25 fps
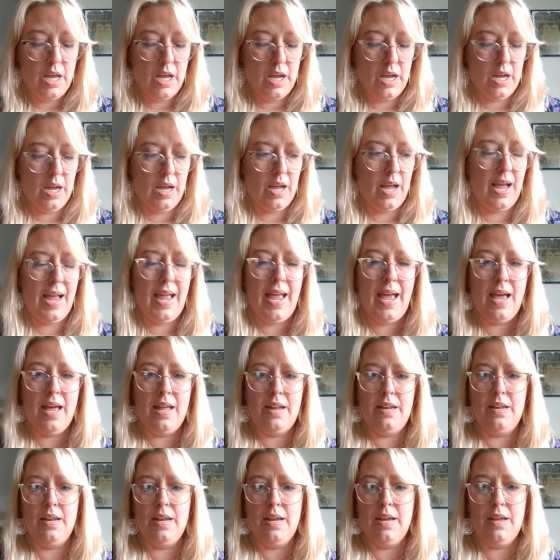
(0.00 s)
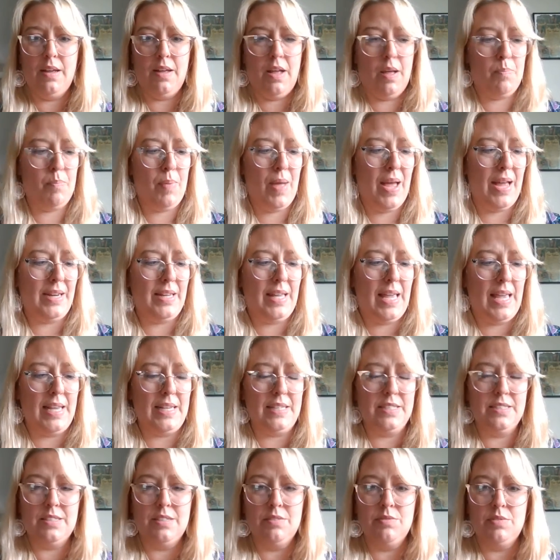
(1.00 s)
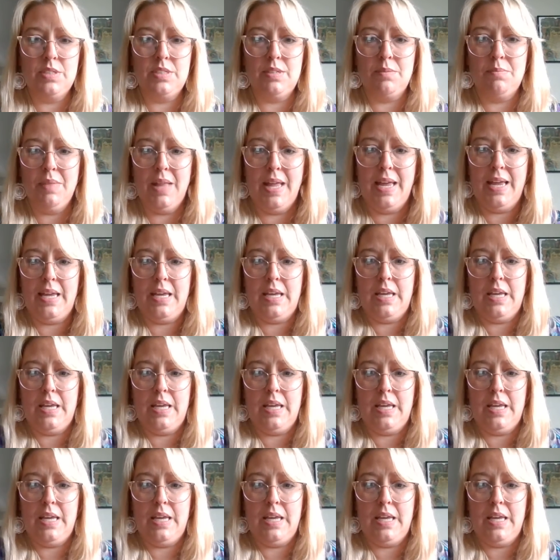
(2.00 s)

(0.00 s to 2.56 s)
I had a bad case of some